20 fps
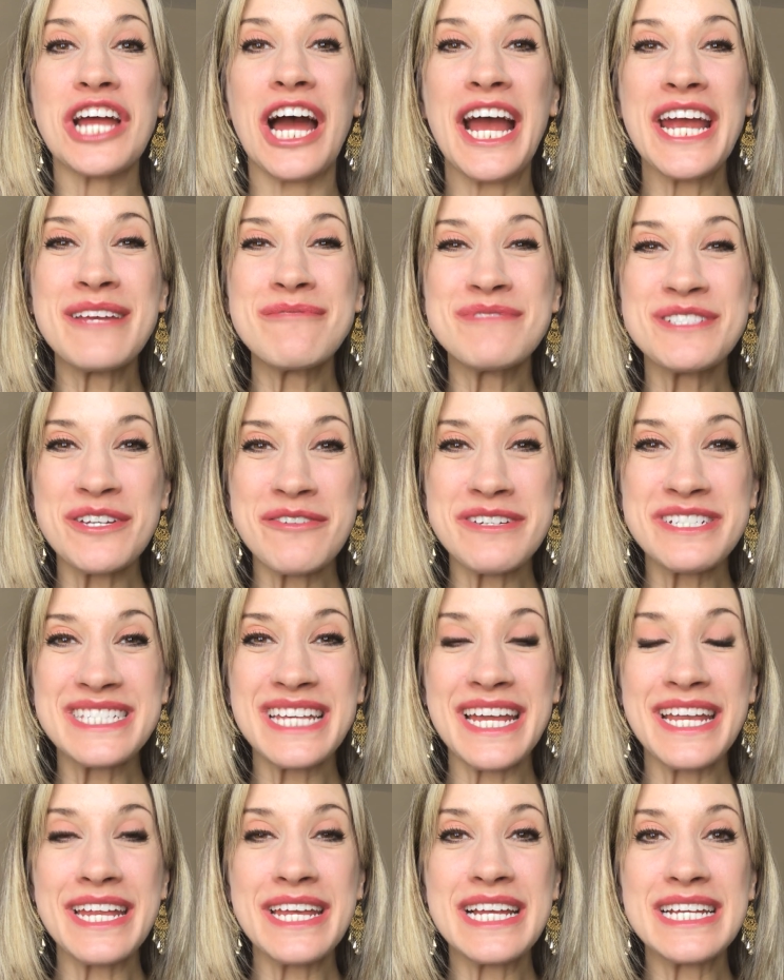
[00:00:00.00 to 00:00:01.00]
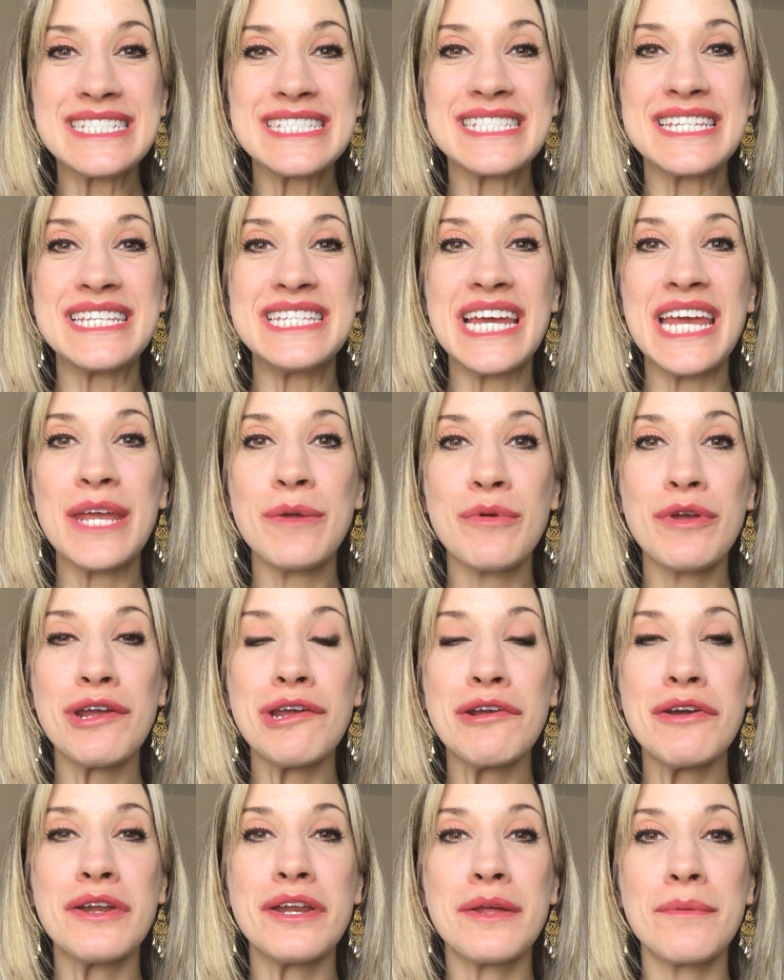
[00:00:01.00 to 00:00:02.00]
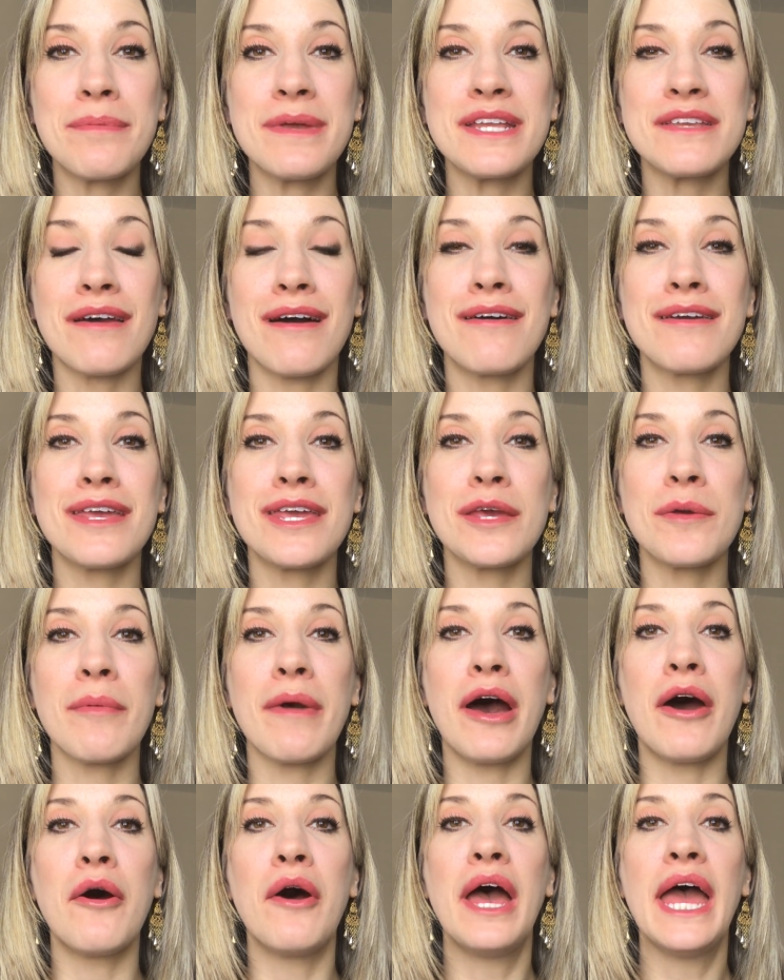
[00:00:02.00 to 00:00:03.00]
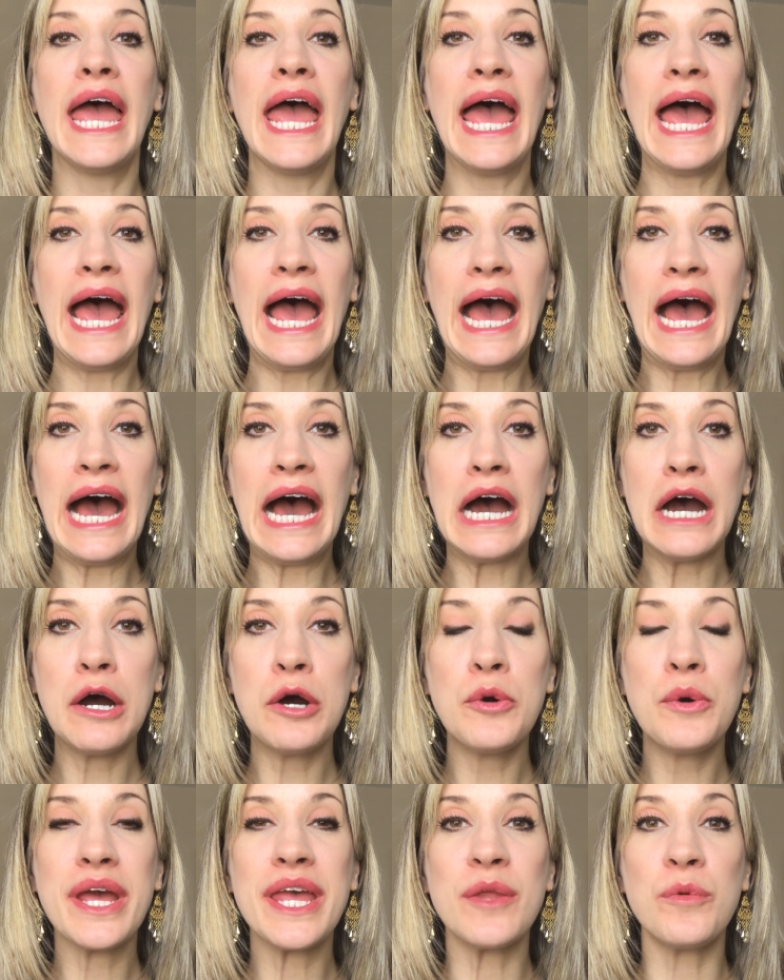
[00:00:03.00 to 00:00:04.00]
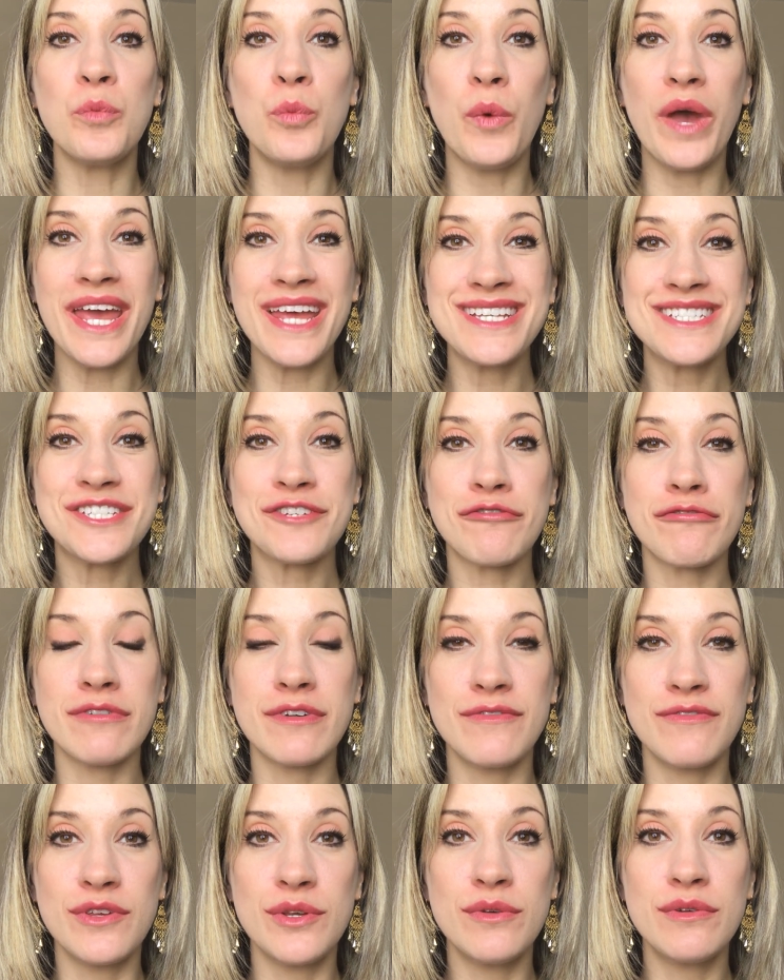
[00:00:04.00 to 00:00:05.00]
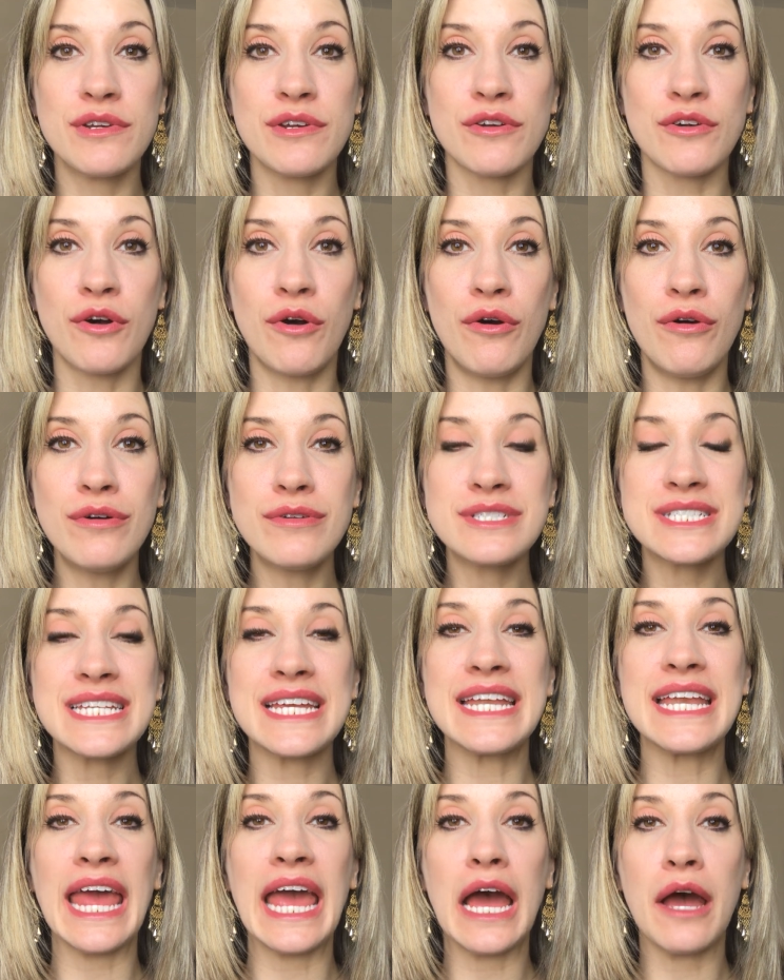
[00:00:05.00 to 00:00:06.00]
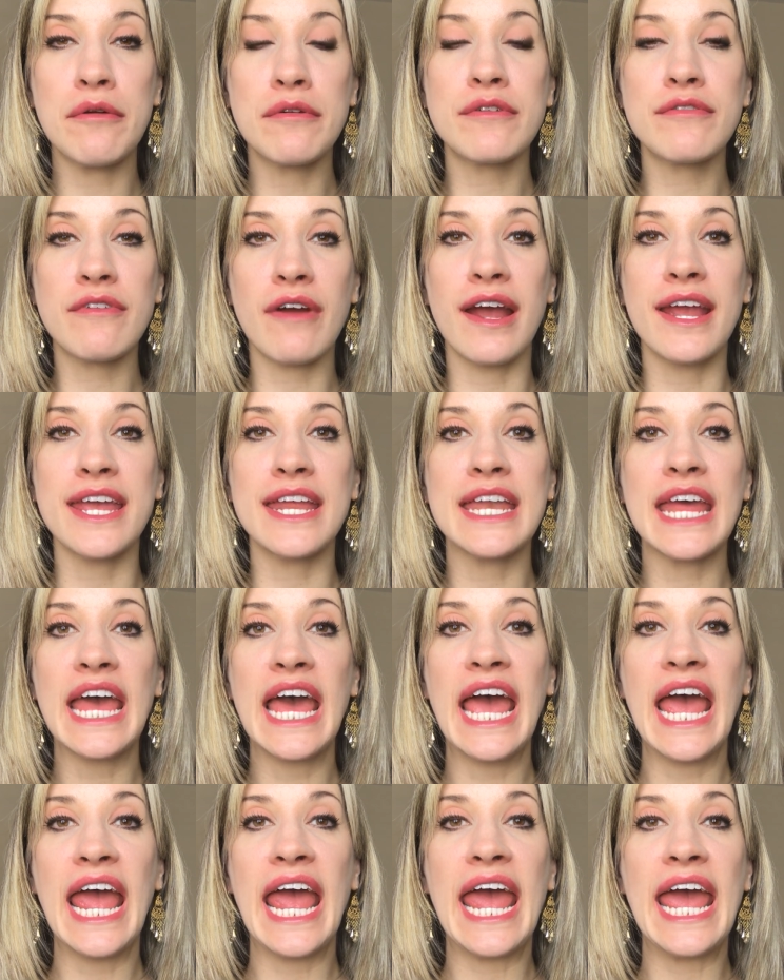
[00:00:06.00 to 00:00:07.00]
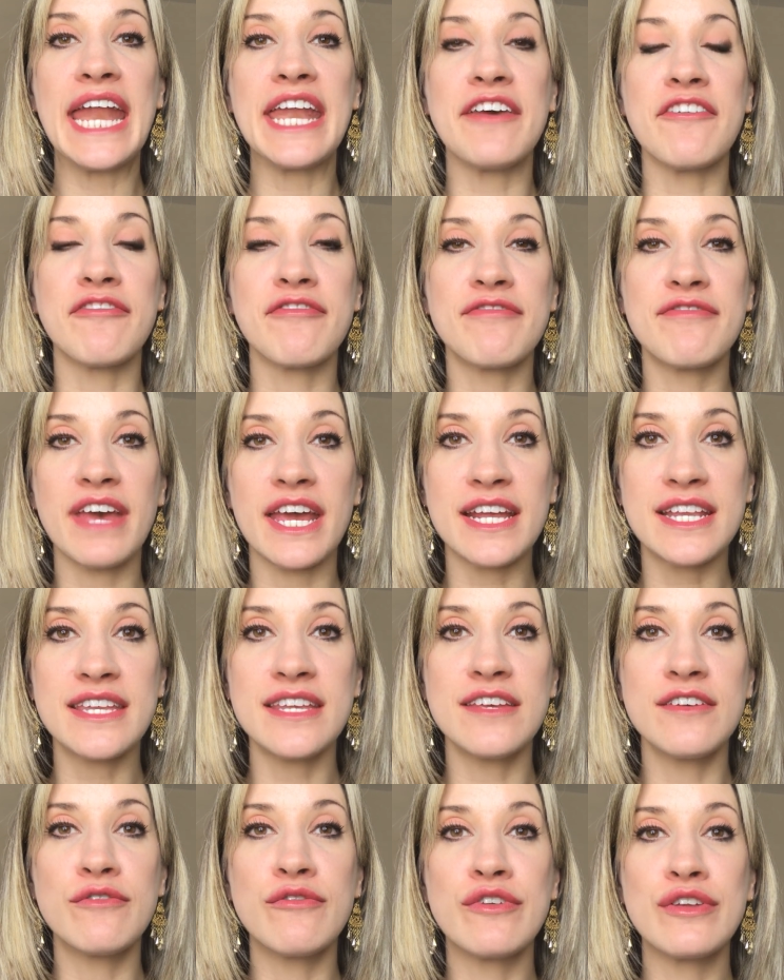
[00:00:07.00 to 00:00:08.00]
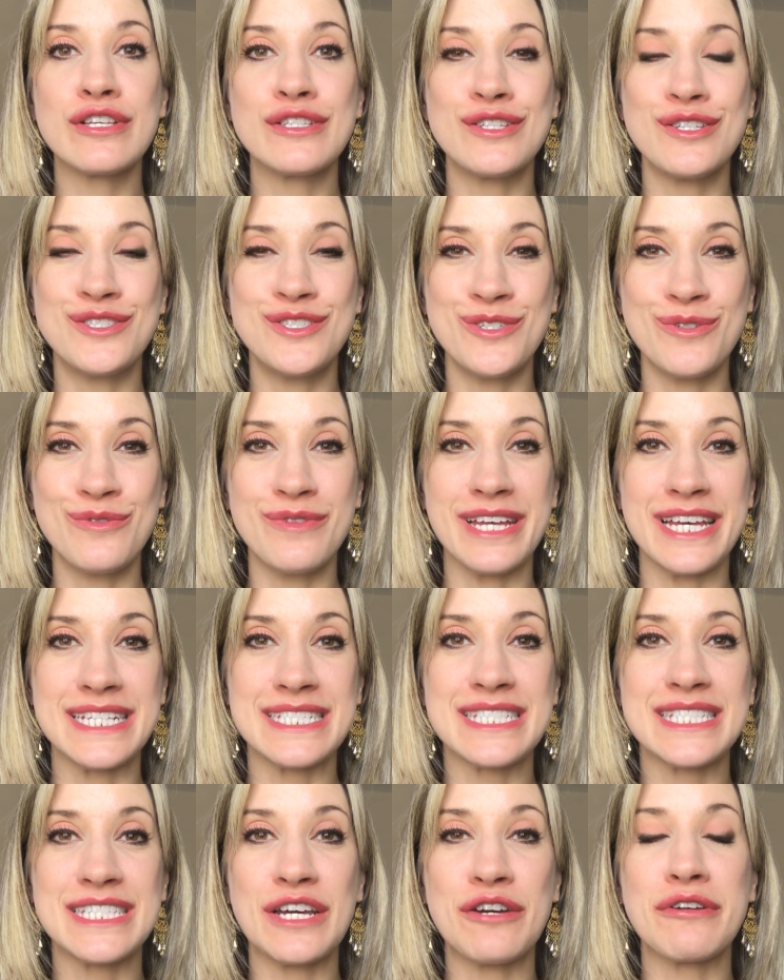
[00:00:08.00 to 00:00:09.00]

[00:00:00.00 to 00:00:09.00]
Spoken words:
I am so excited because today we are going to be talking about how and when to review your goals and how to write an effective to-do list.